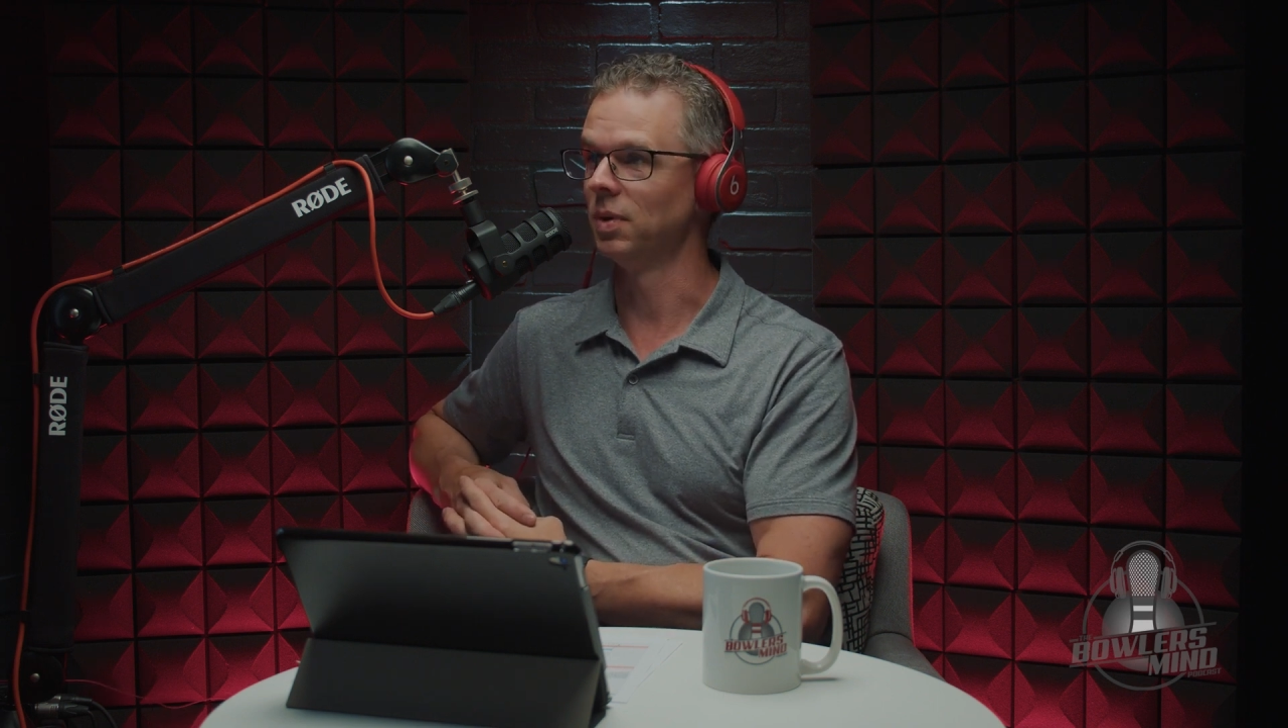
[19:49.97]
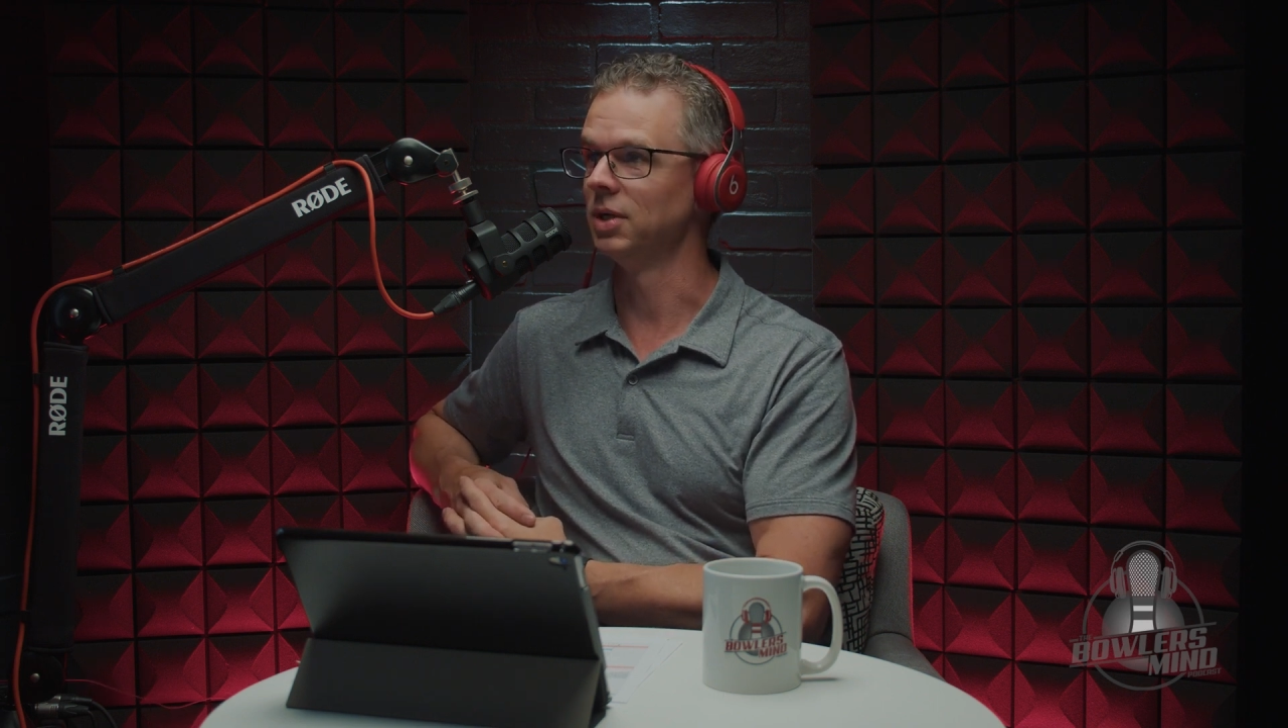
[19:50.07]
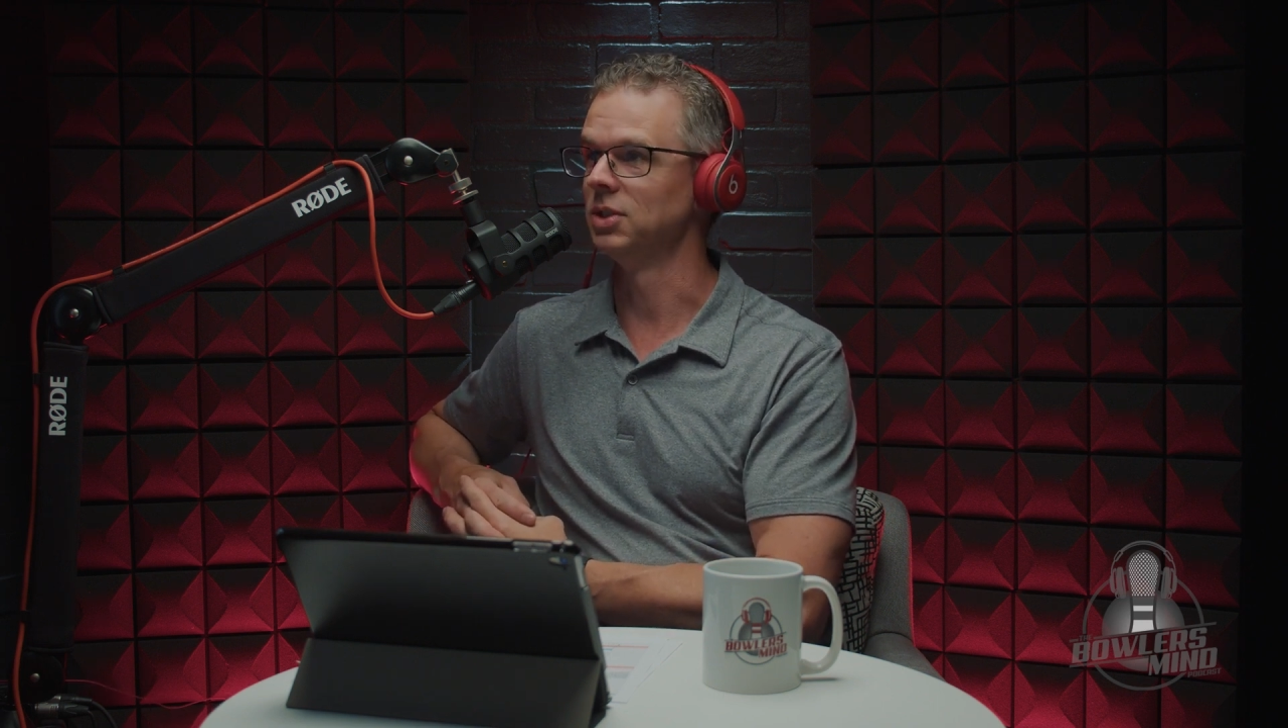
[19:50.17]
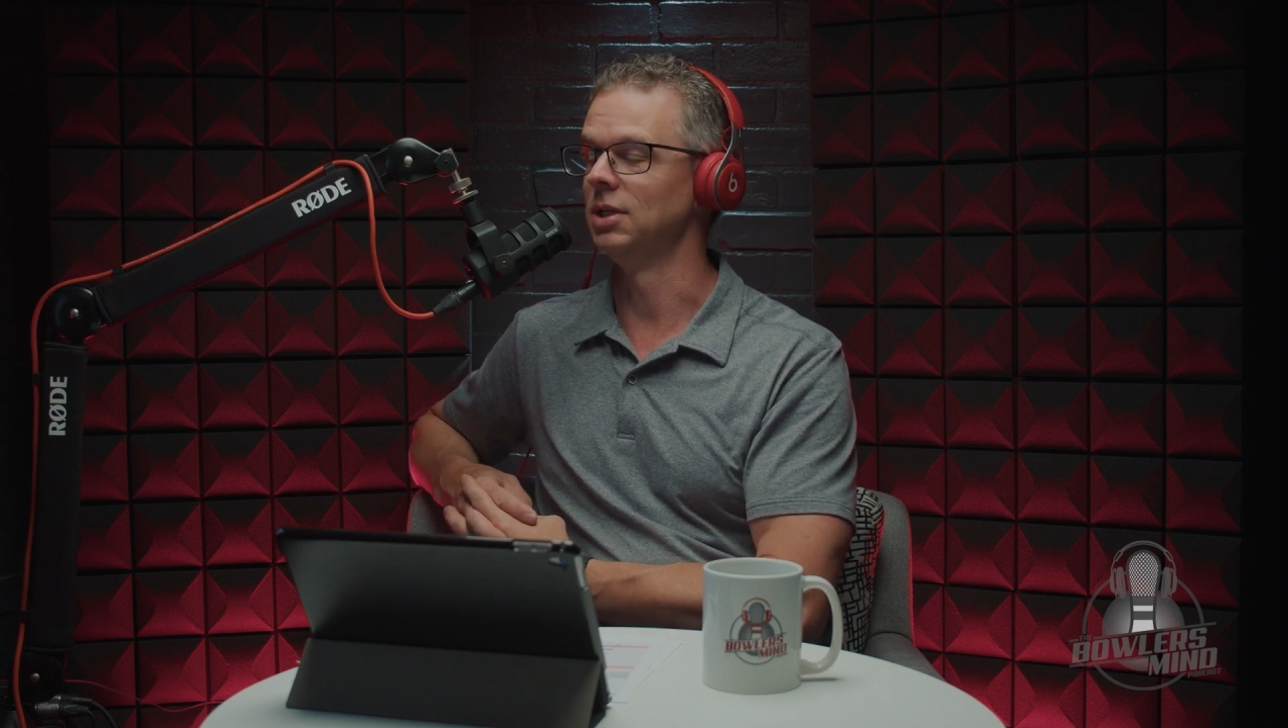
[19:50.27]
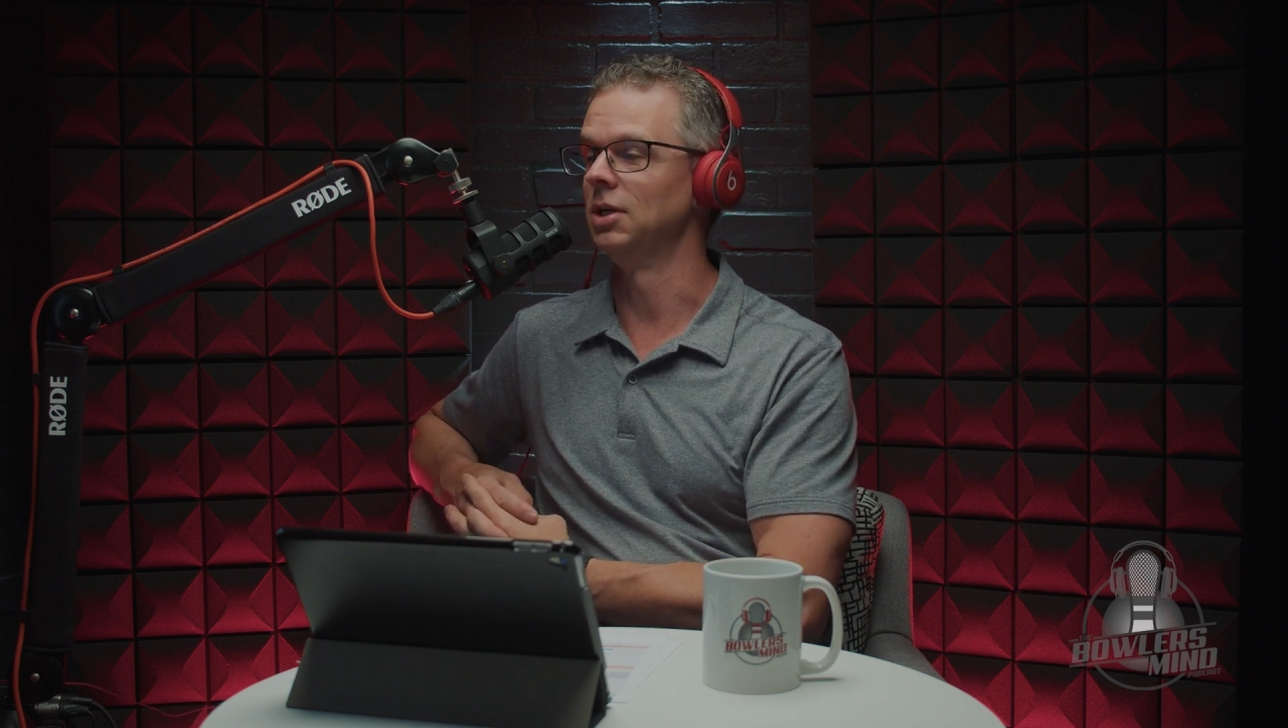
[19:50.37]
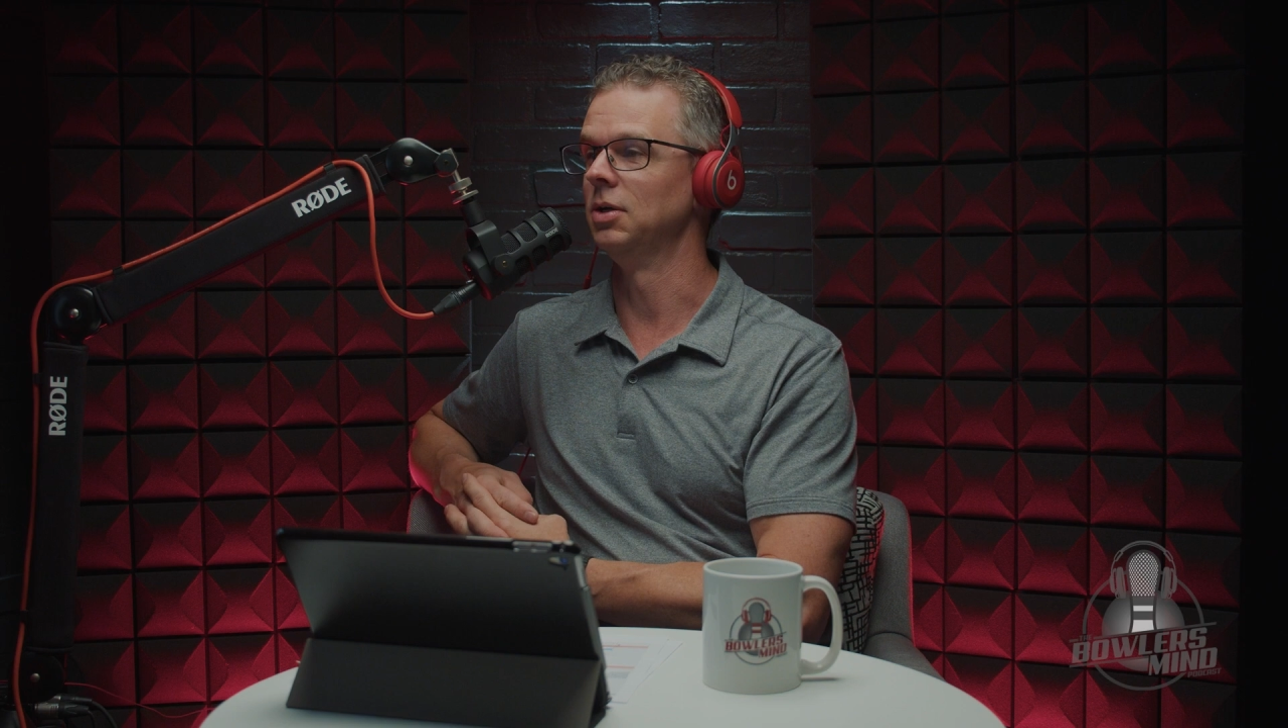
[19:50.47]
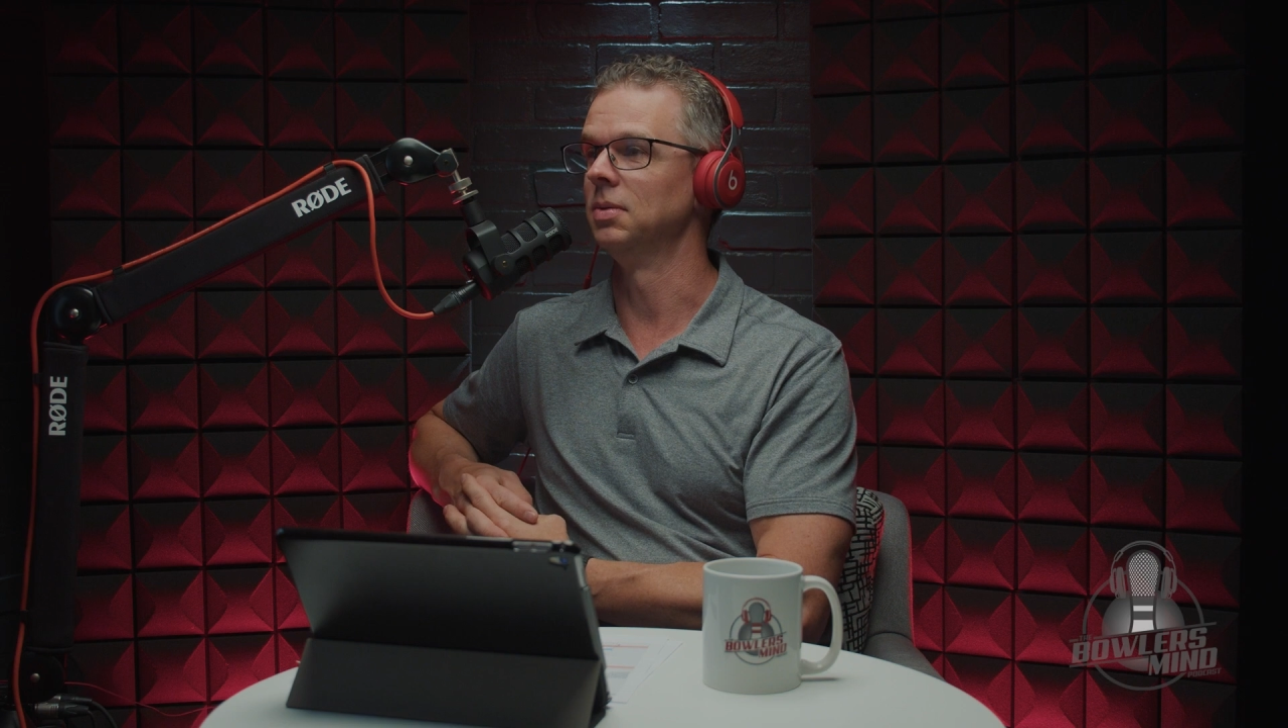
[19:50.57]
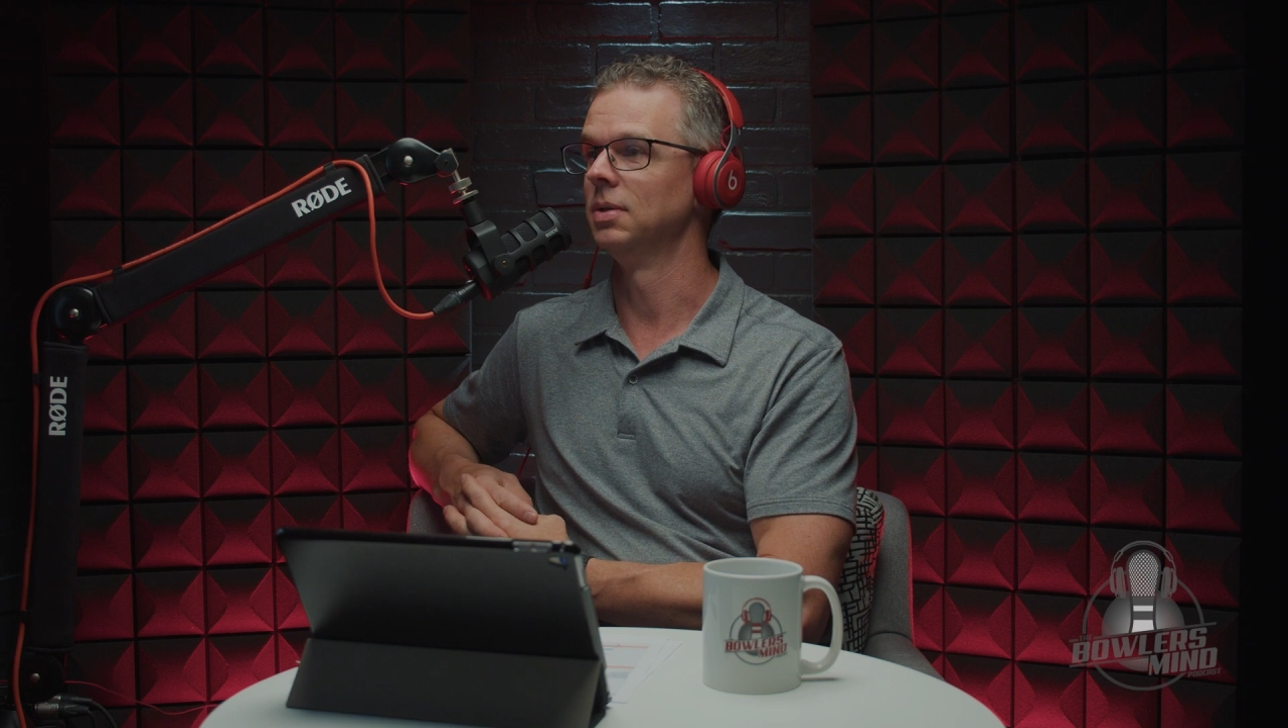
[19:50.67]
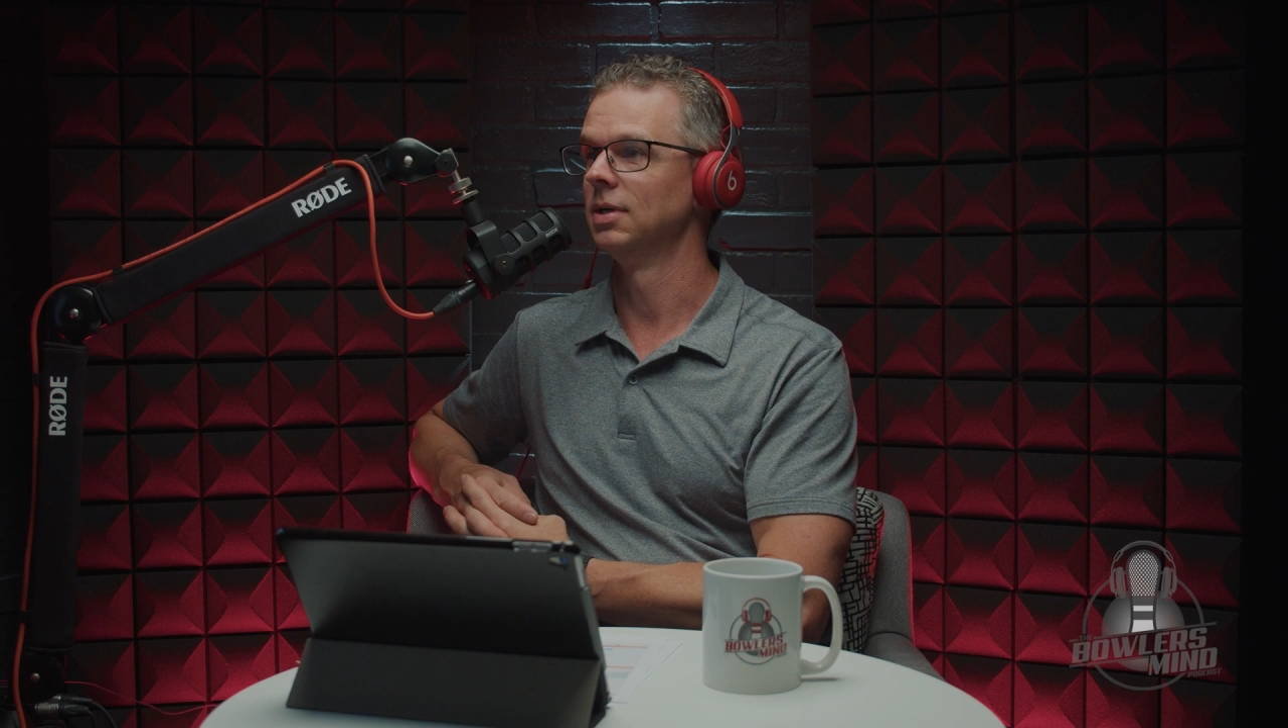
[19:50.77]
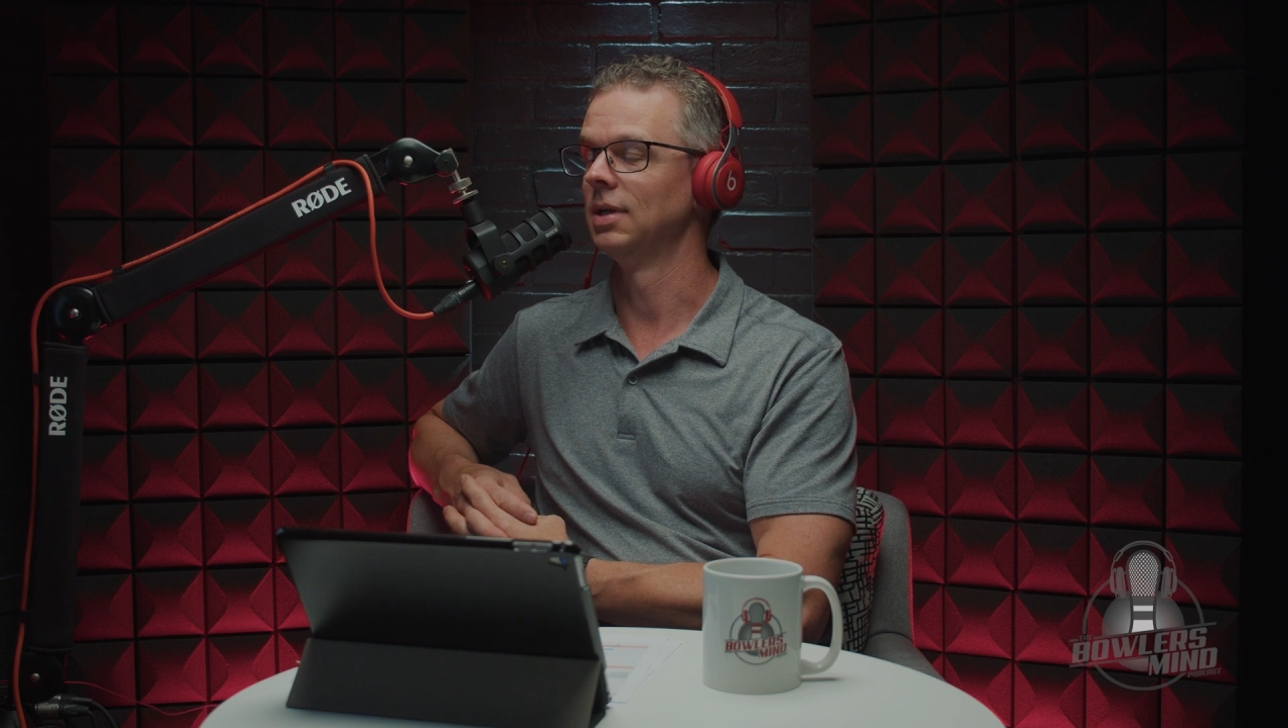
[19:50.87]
watching you